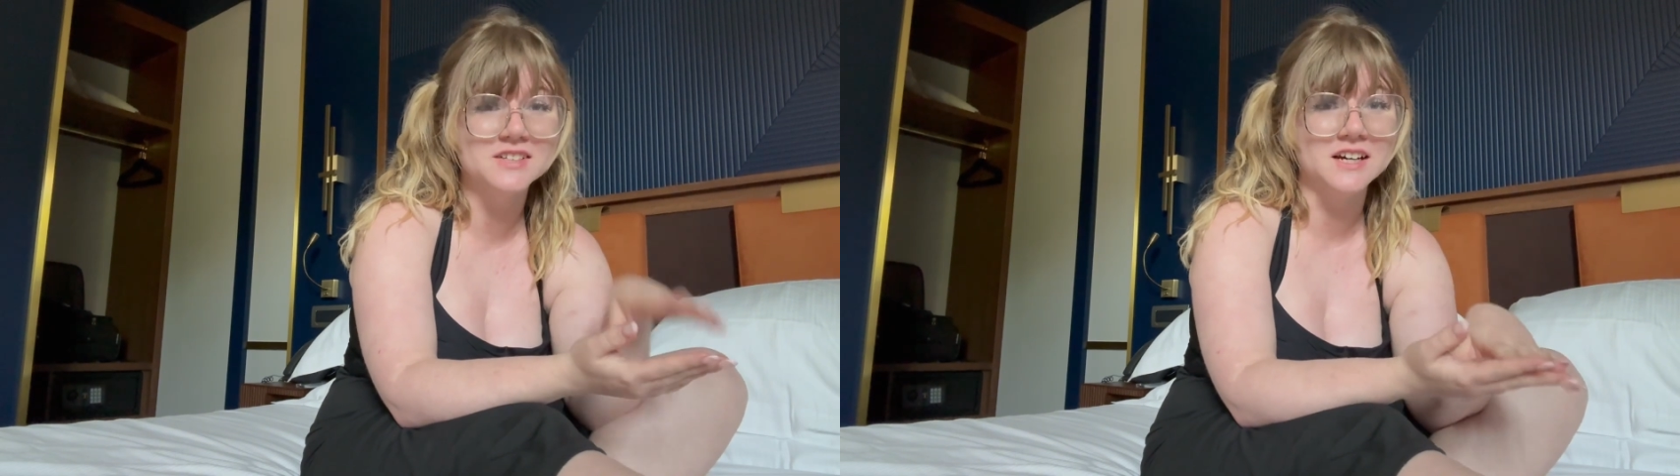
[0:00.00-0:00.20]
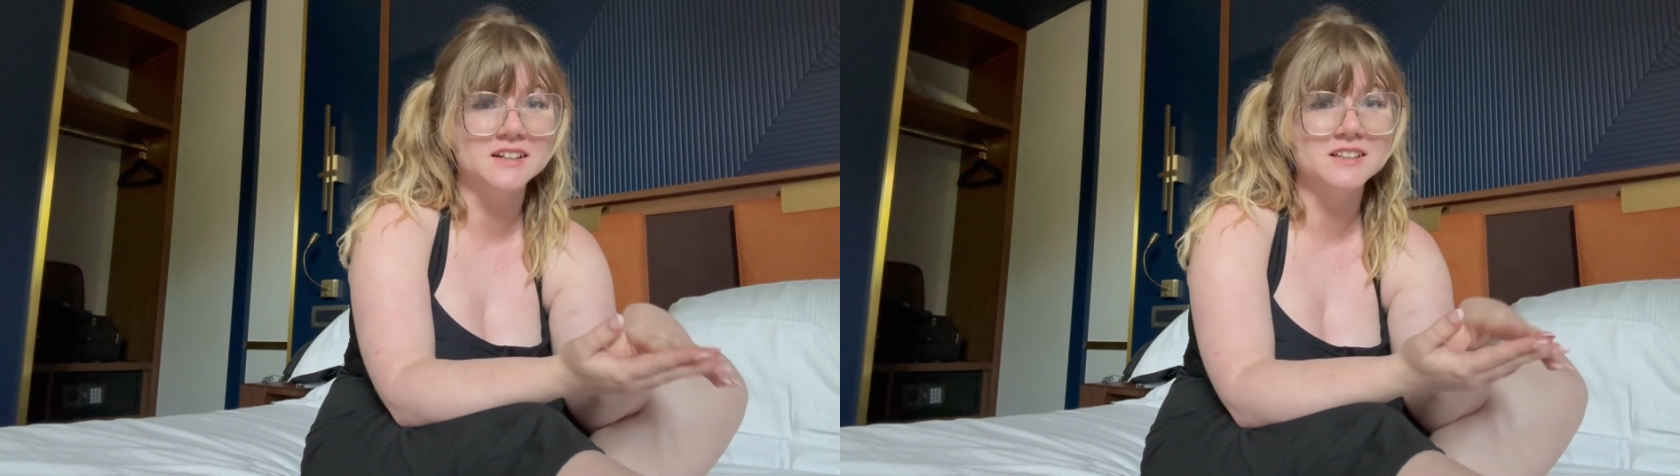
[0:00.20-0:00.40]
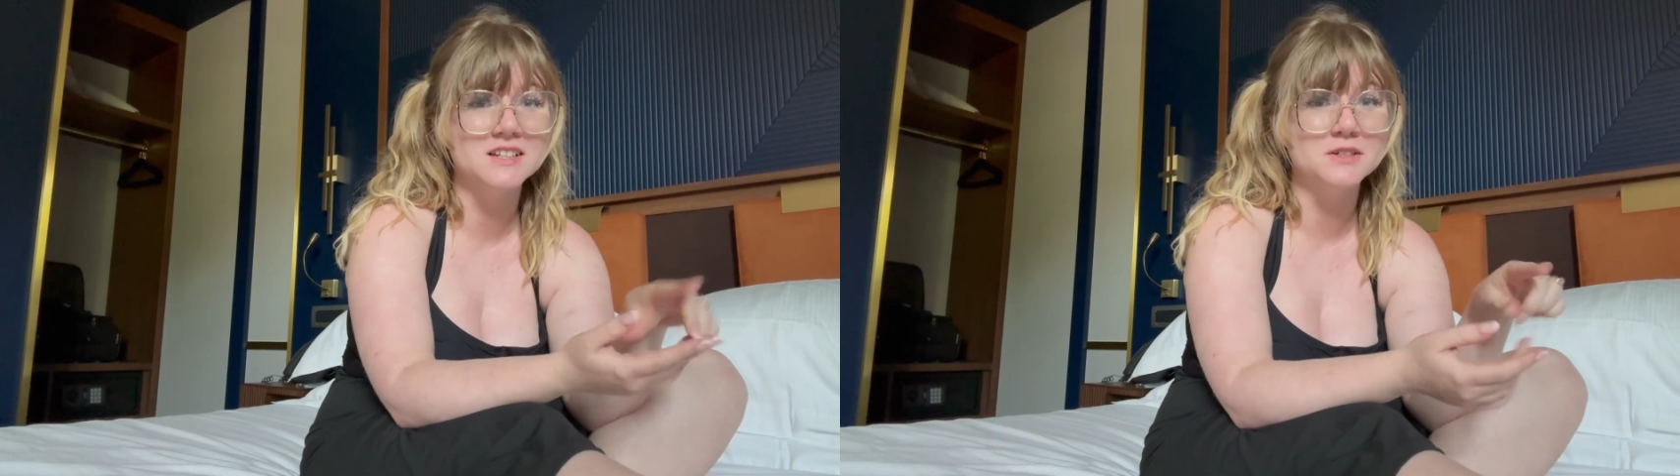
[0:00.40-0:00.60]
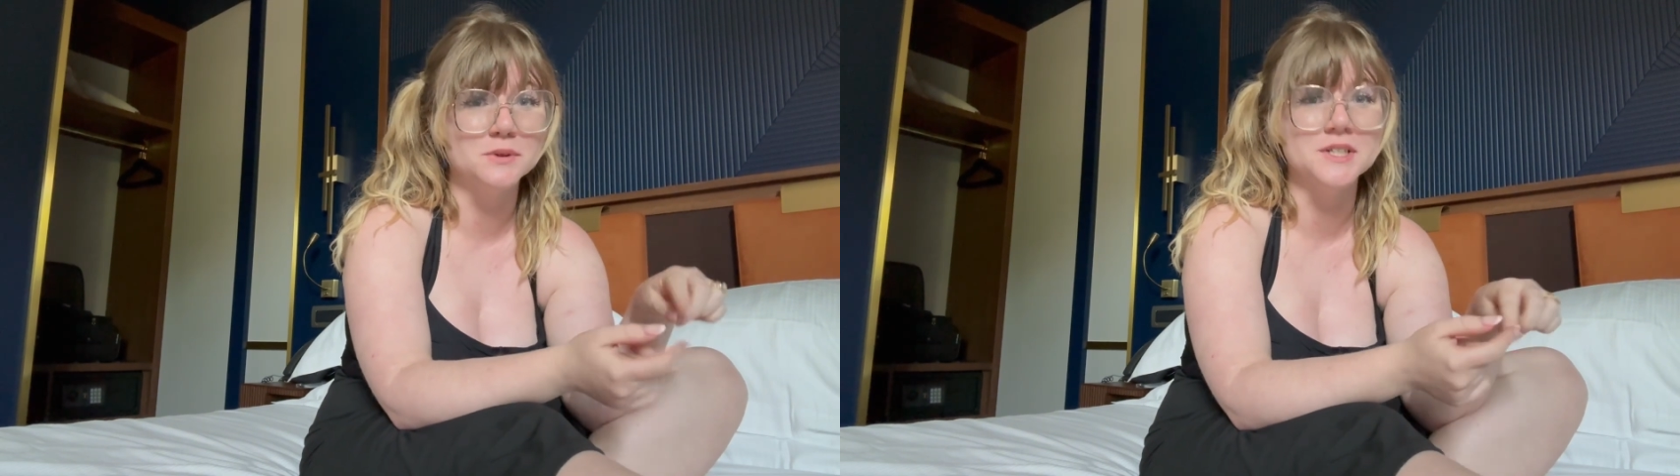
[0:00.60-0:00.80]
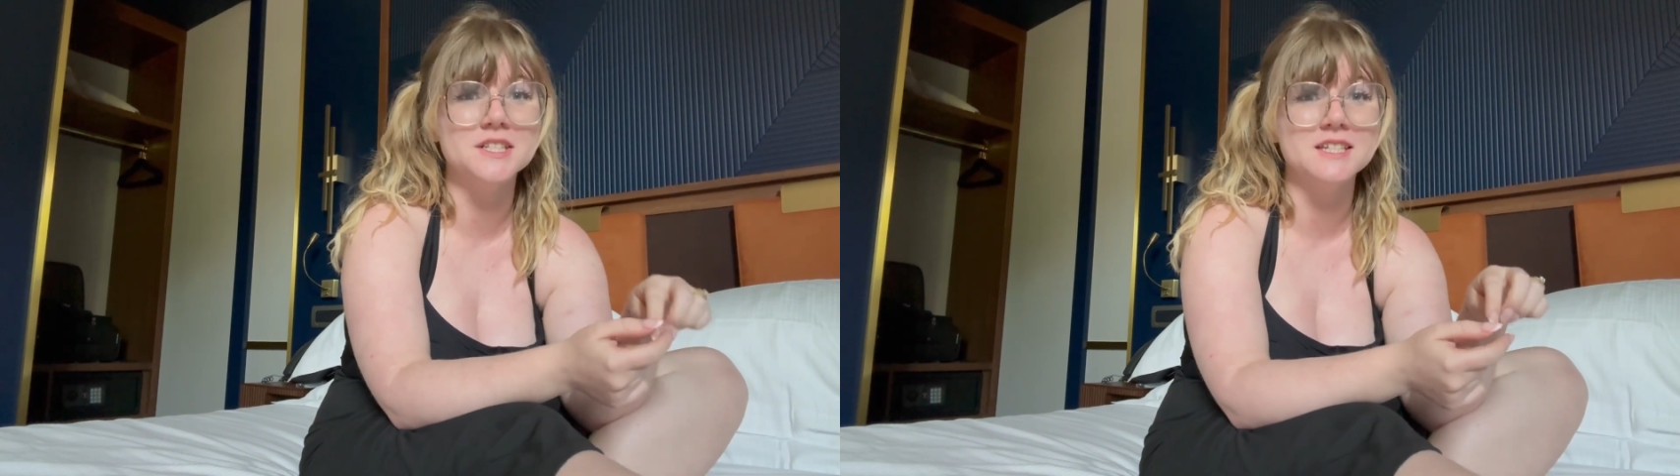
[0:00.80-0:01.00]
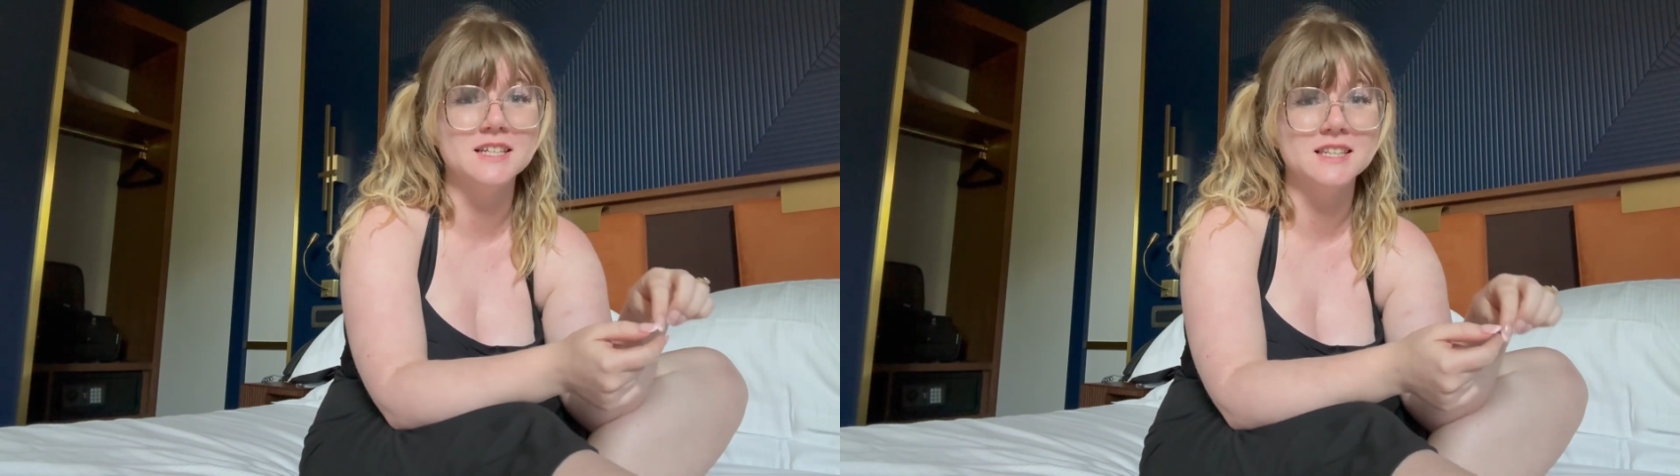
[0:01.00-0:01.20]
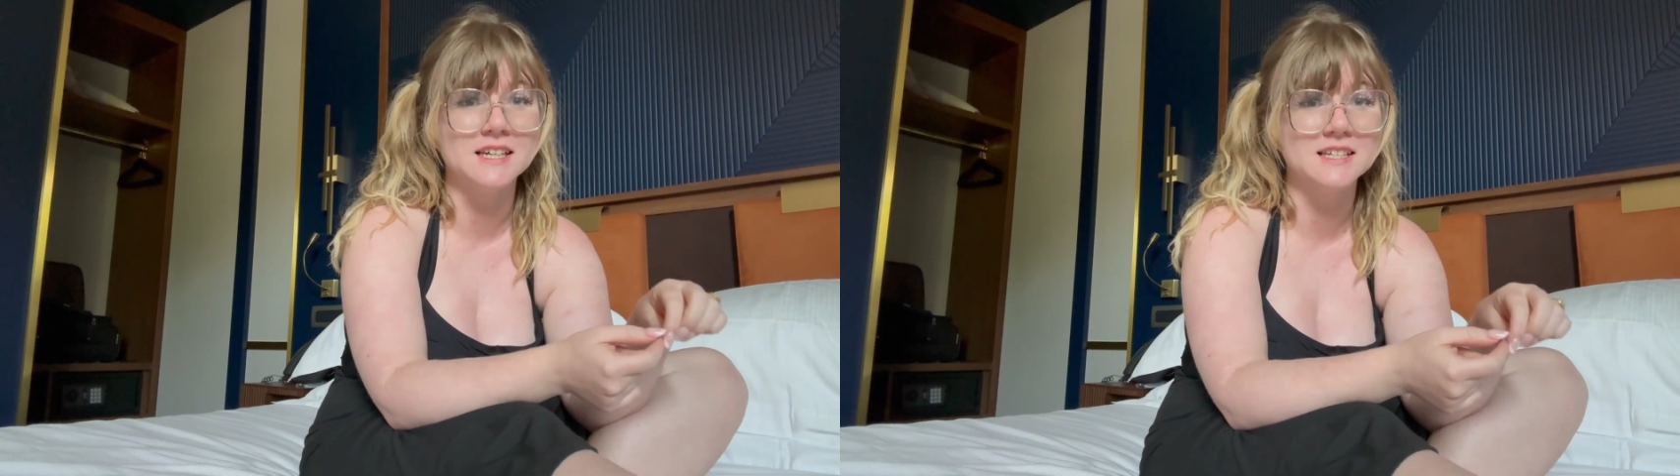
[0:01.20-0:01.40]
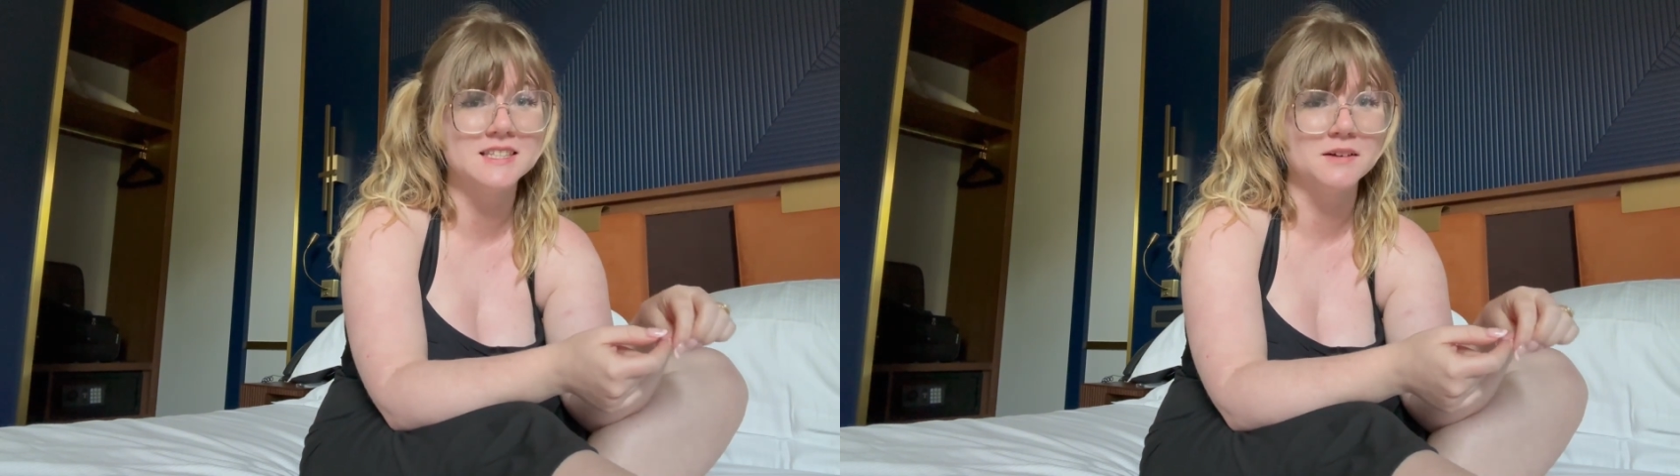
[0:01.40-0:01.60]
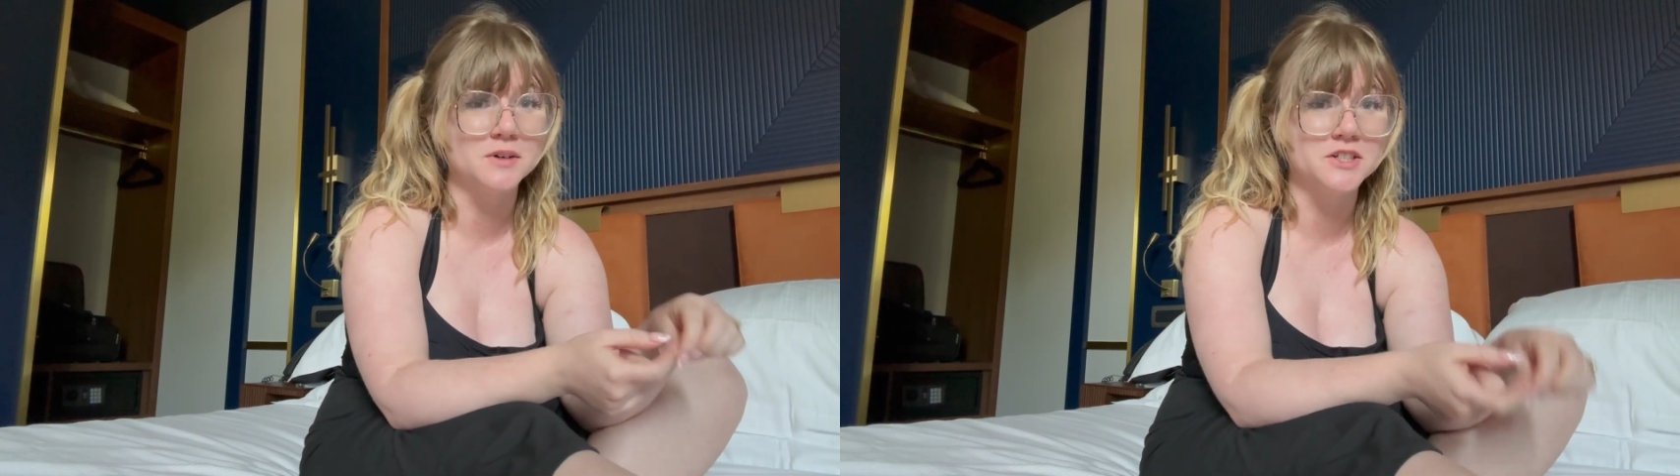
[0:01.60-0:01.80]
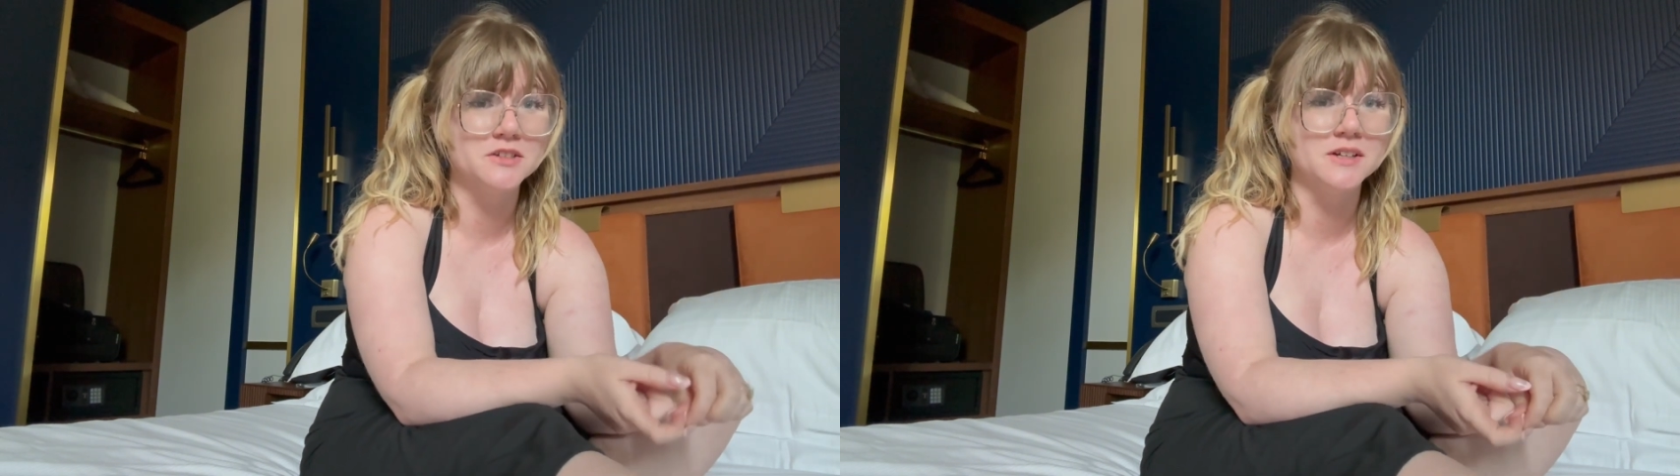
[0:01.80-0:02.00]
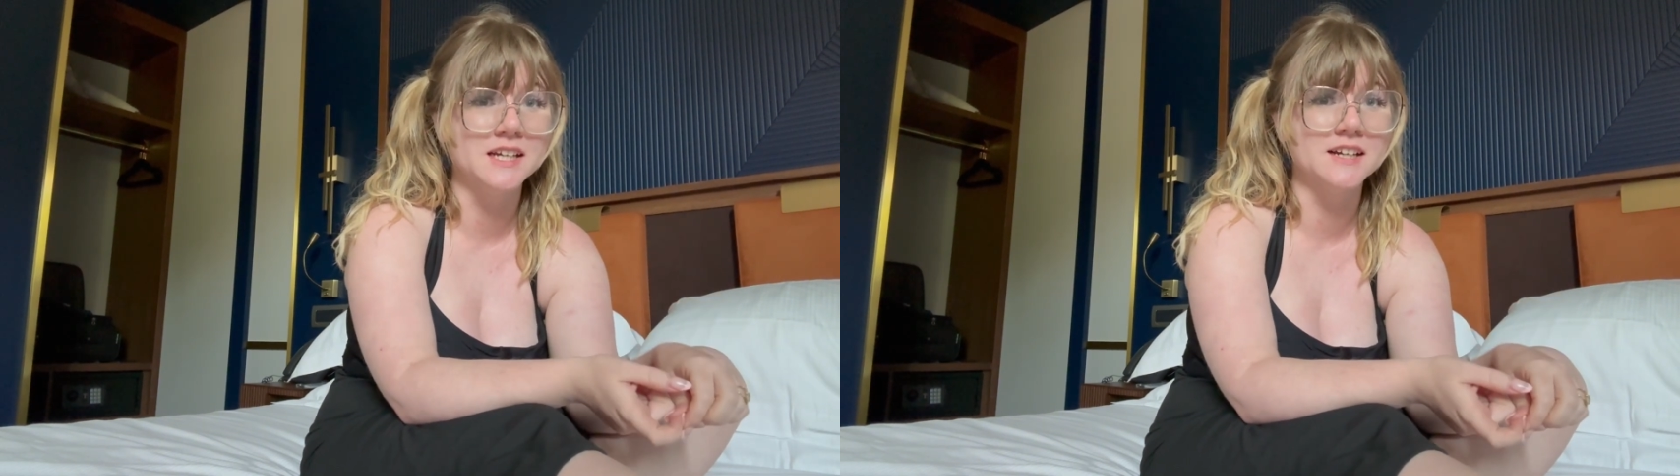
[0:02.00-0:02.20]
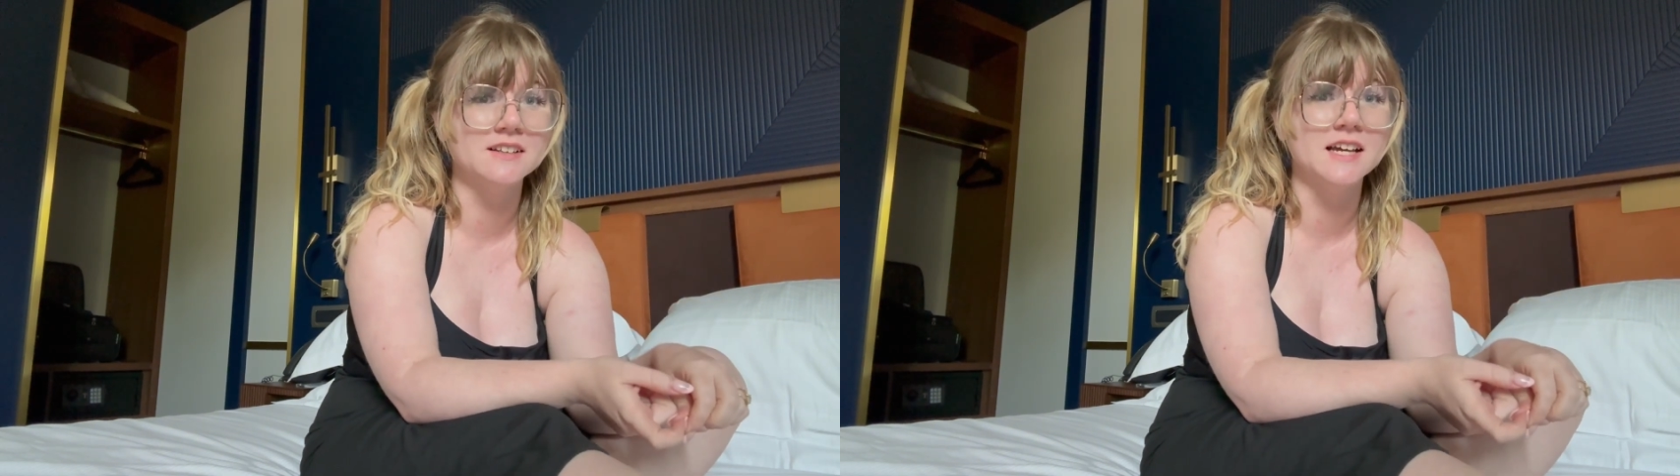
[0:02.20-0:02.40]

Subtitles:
done the touristy things that we're doing here.